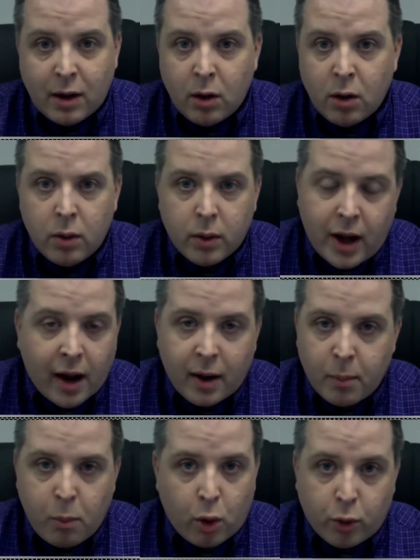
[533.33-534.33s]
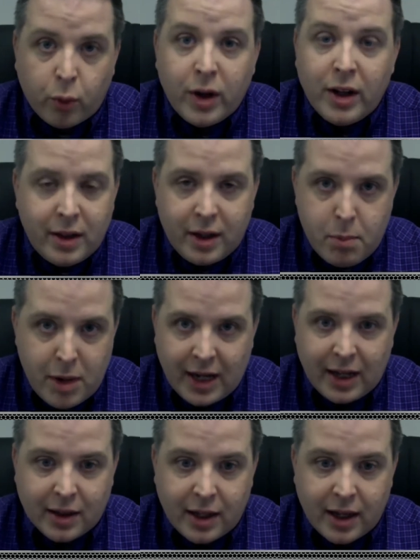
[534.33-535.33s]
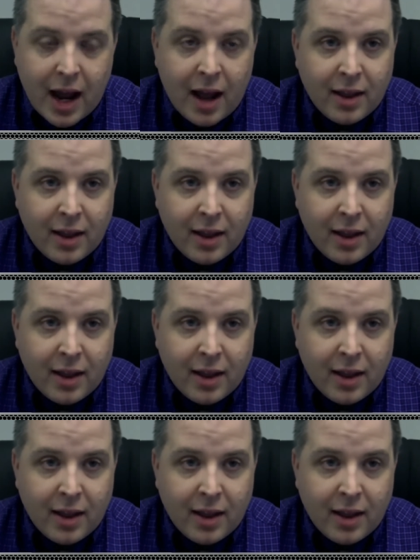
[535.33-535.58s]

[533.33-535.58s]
sell got on board really immediately,